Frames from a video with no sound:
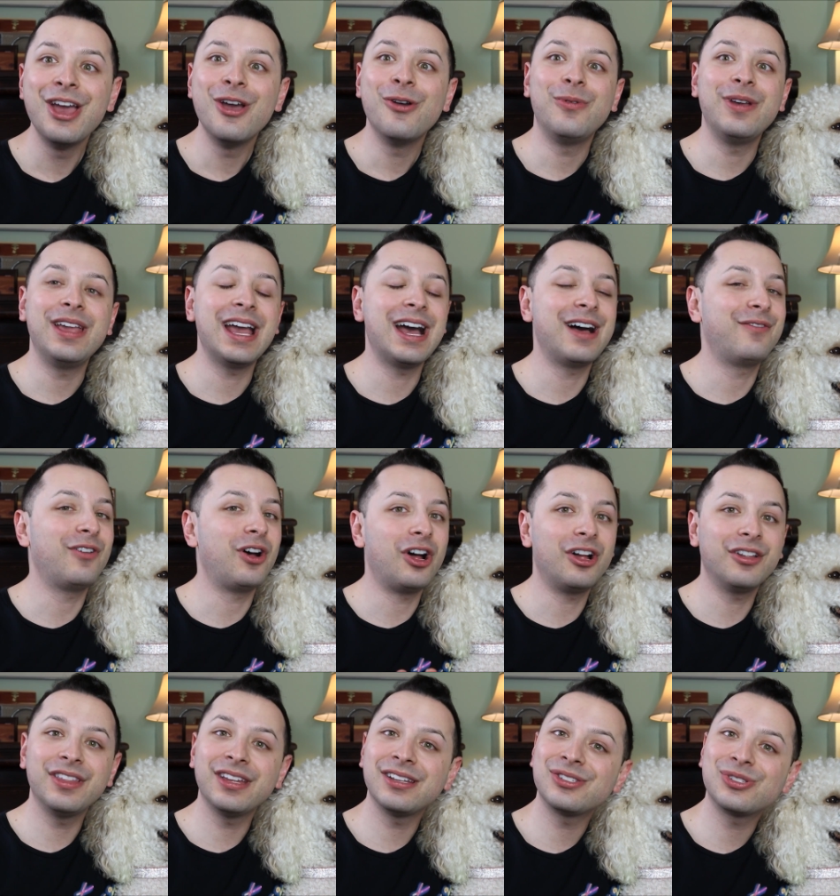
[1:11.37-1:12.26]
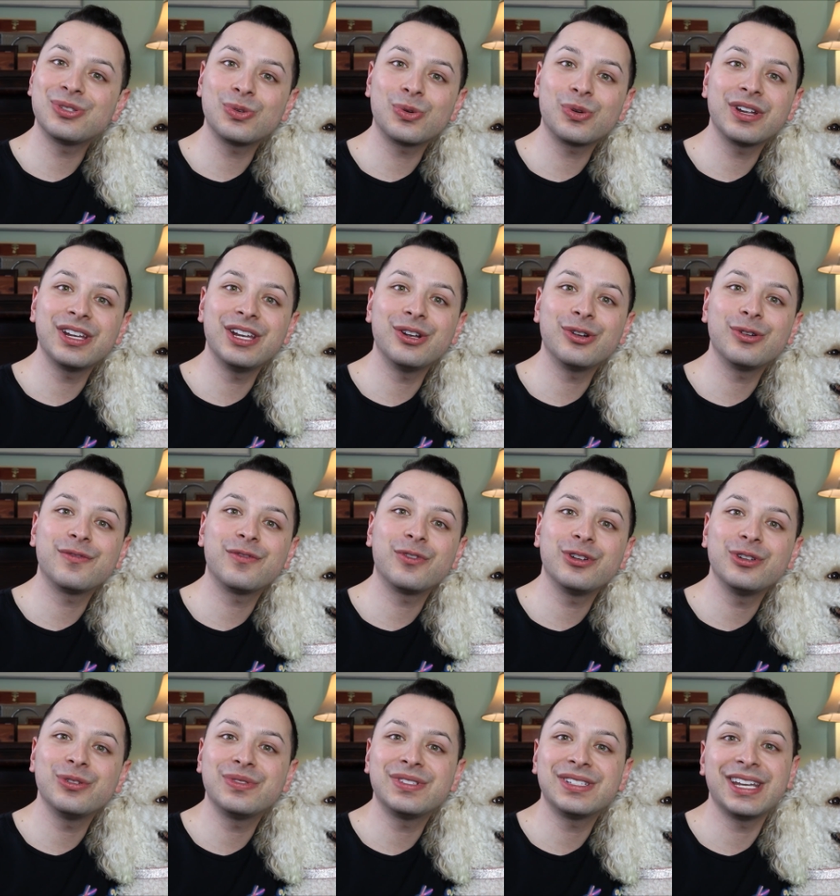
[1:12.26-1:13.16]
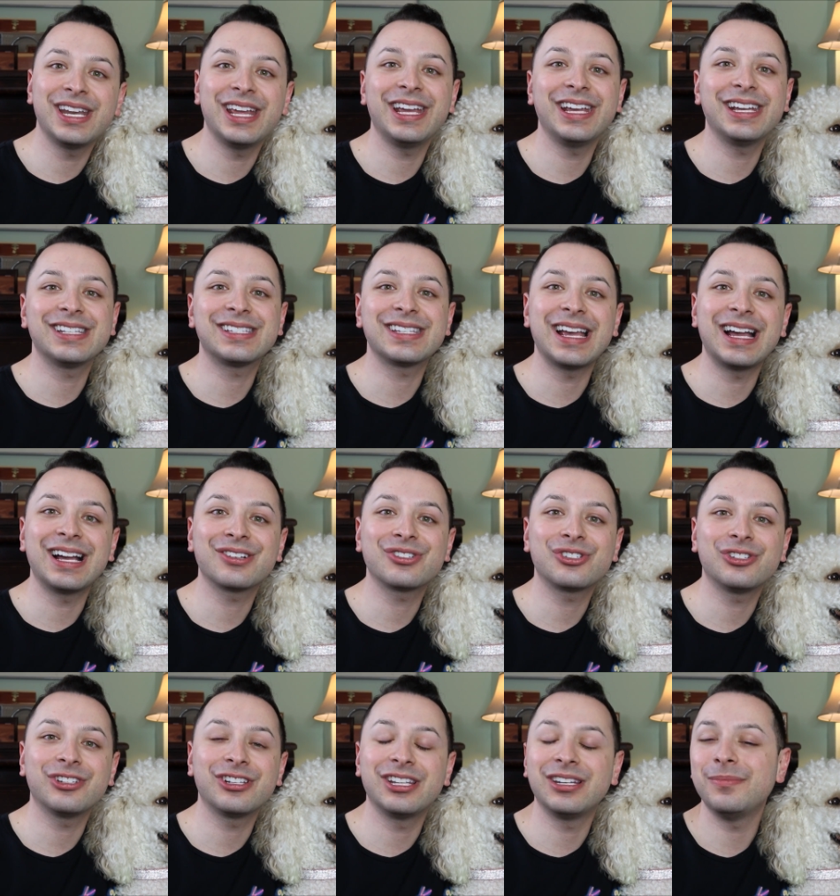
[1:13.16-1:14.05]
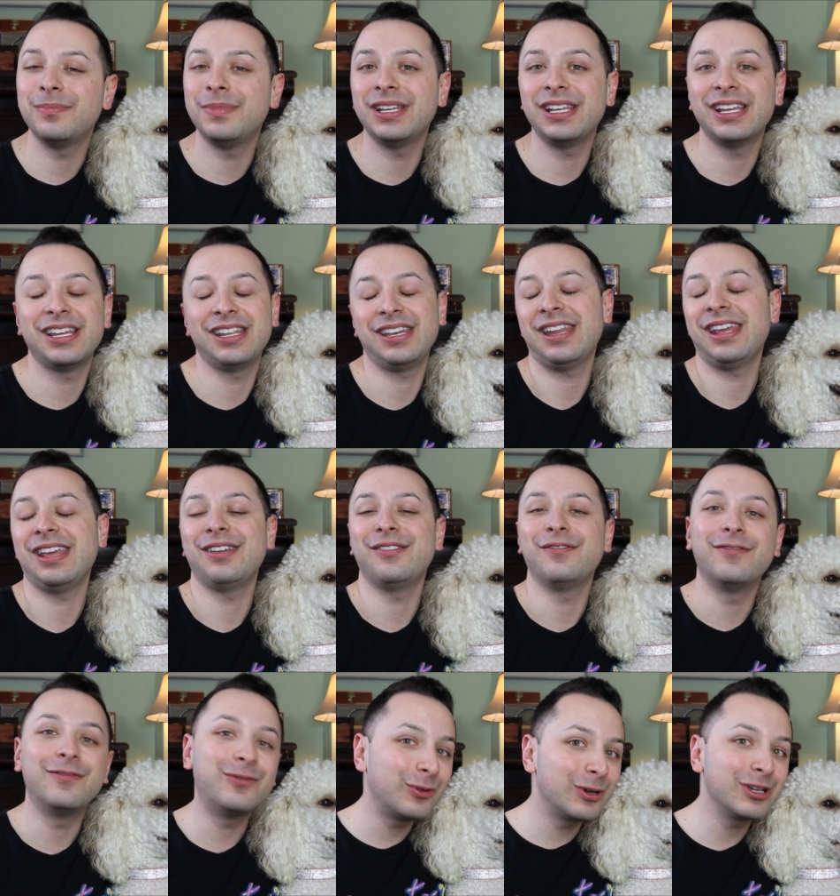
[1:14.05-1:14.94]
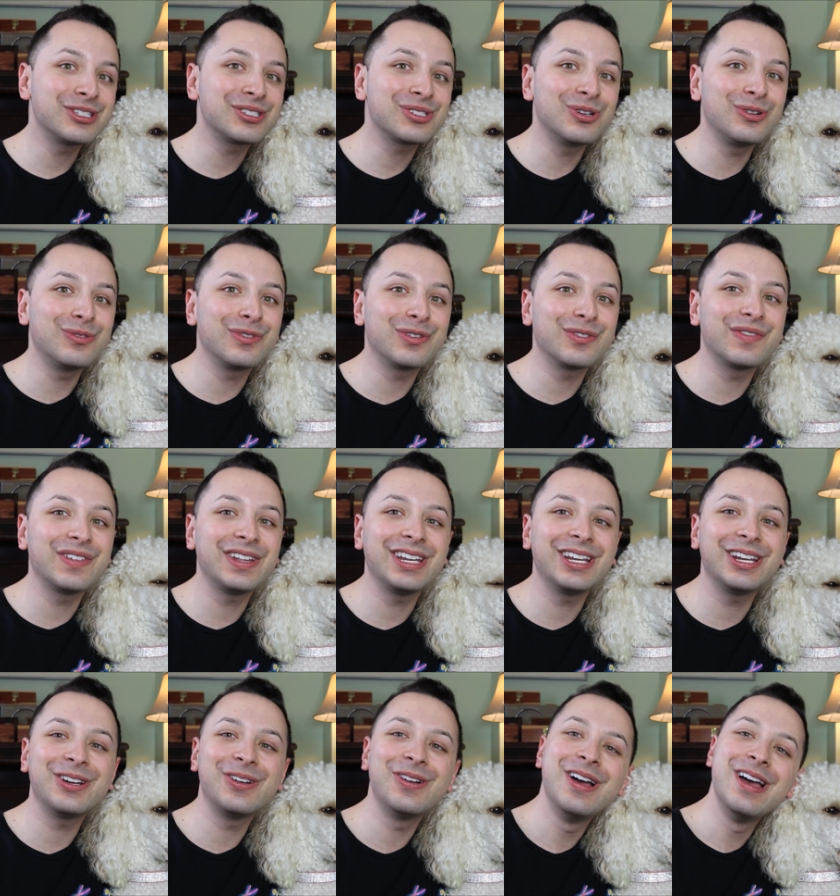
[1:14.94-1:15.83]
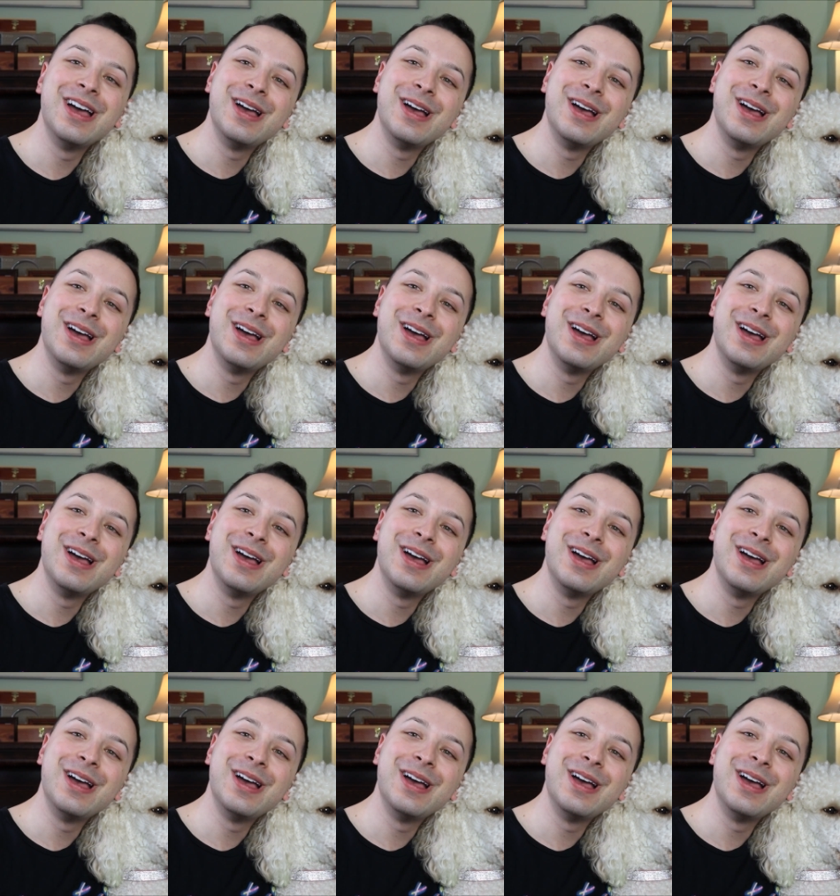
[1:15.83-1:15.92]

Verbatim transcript: We have all that story here for you today. It's actually going to be in a voiceover video,